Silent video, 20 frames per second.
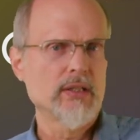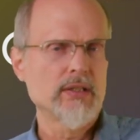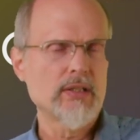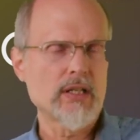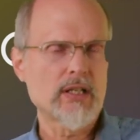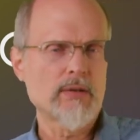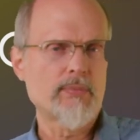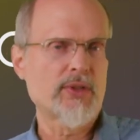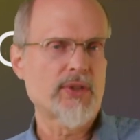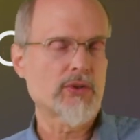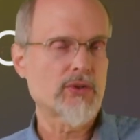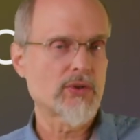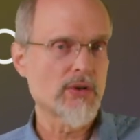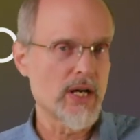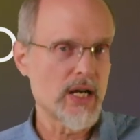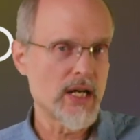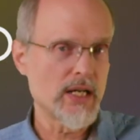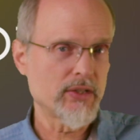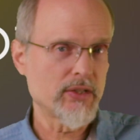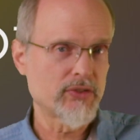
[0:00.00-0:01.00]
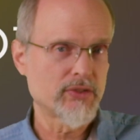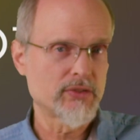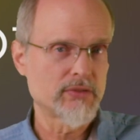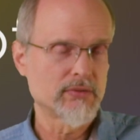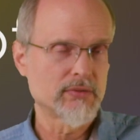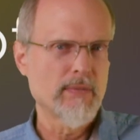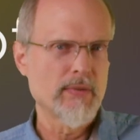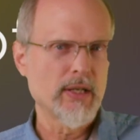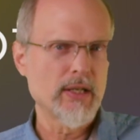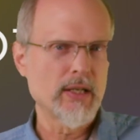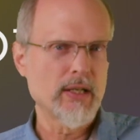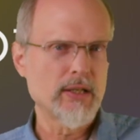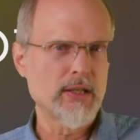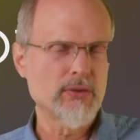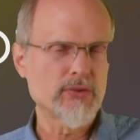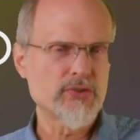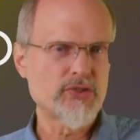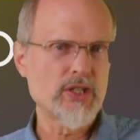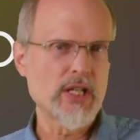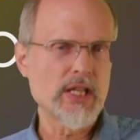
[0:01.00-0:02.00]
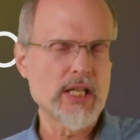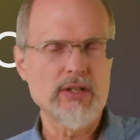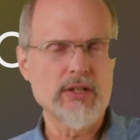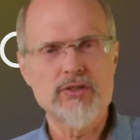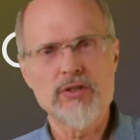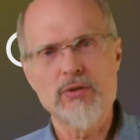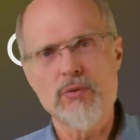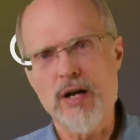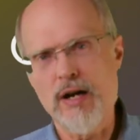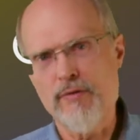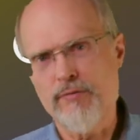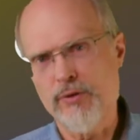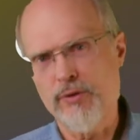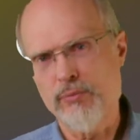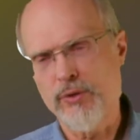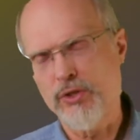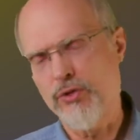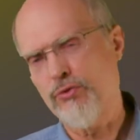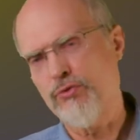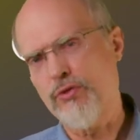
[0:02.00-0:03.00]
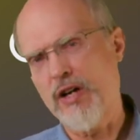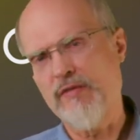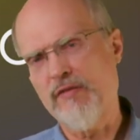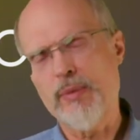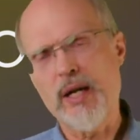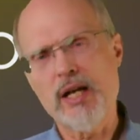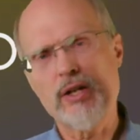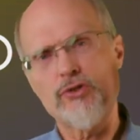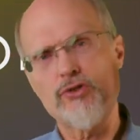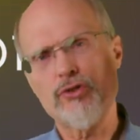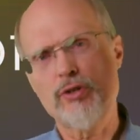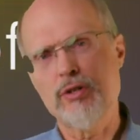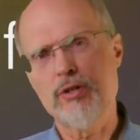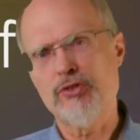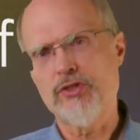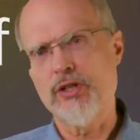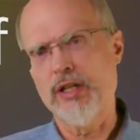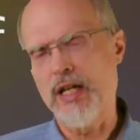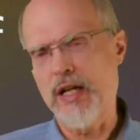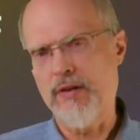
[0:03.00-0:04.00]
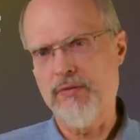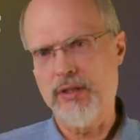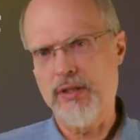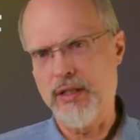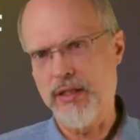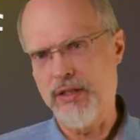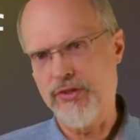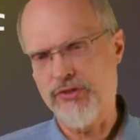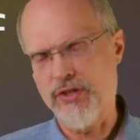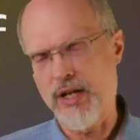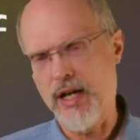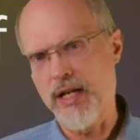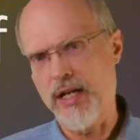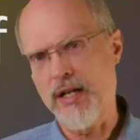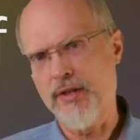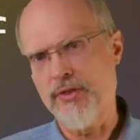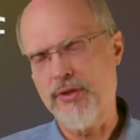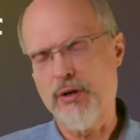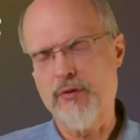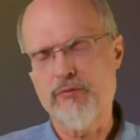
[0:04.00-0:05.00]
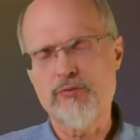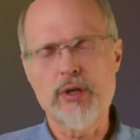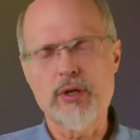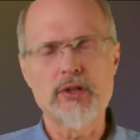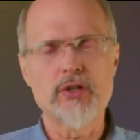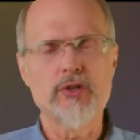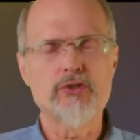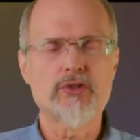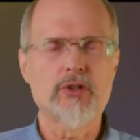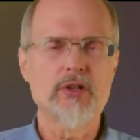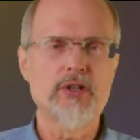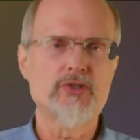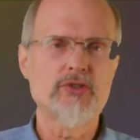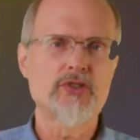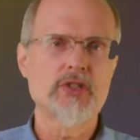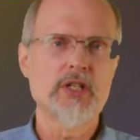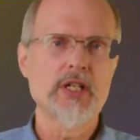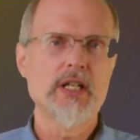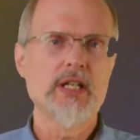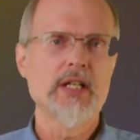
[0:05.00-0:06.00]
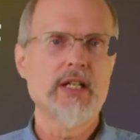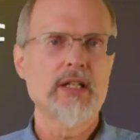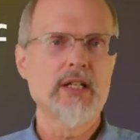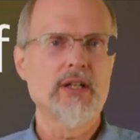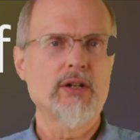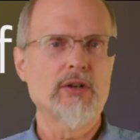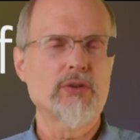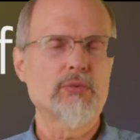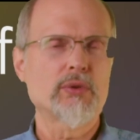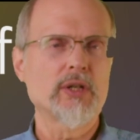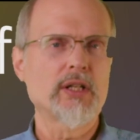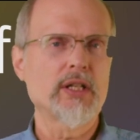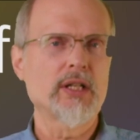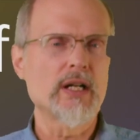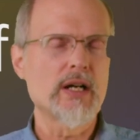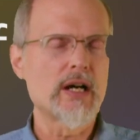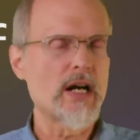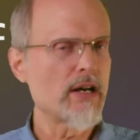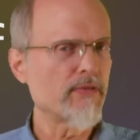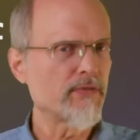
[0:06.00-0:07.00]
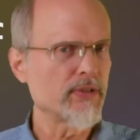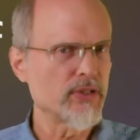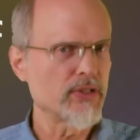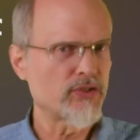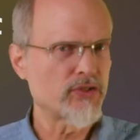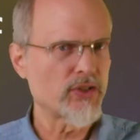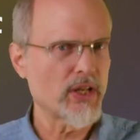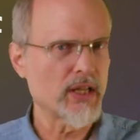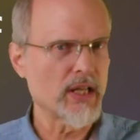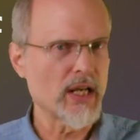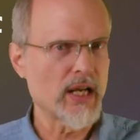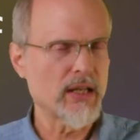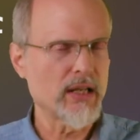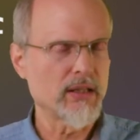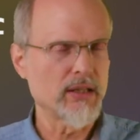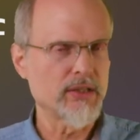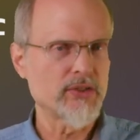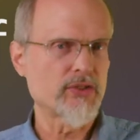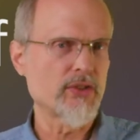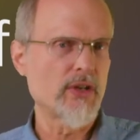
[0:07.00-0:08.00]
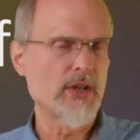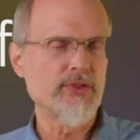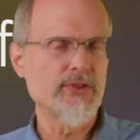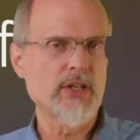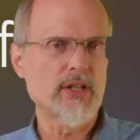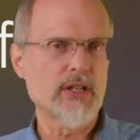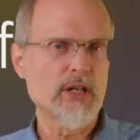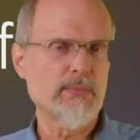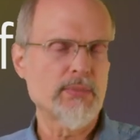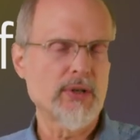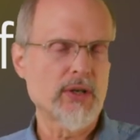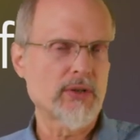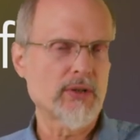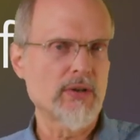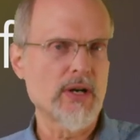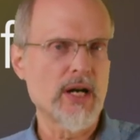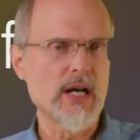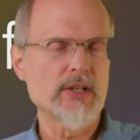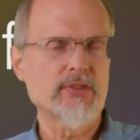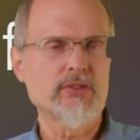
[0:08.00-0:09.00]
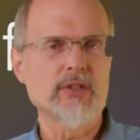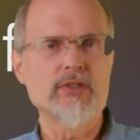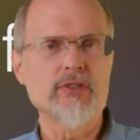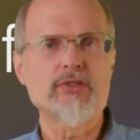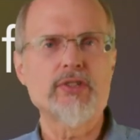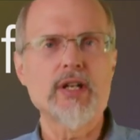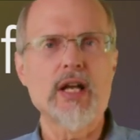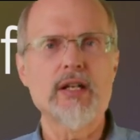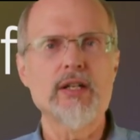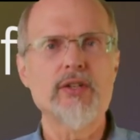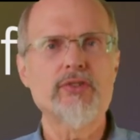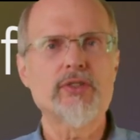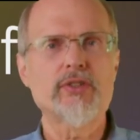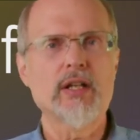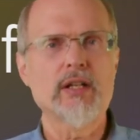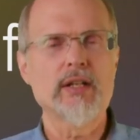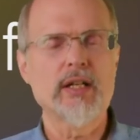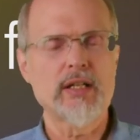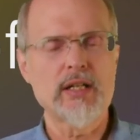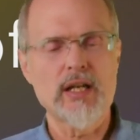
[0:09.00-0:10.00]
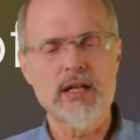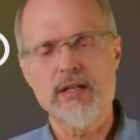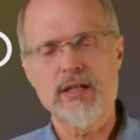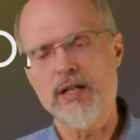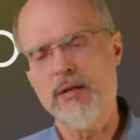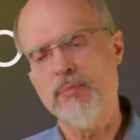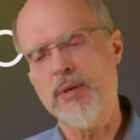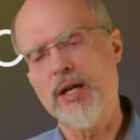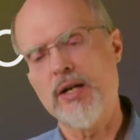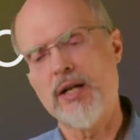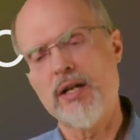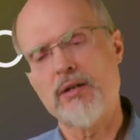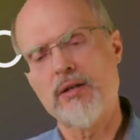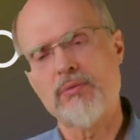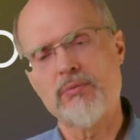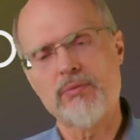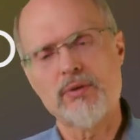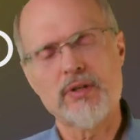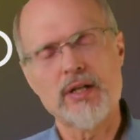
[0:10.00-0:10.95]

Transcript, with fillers: Take up the cross uh, I don't see that too often. When you drive by a church and they have a little sign out there in front of the church, you don't really often see that. Let's all take up our cross. Instead, it's kind of like, hey, come on in.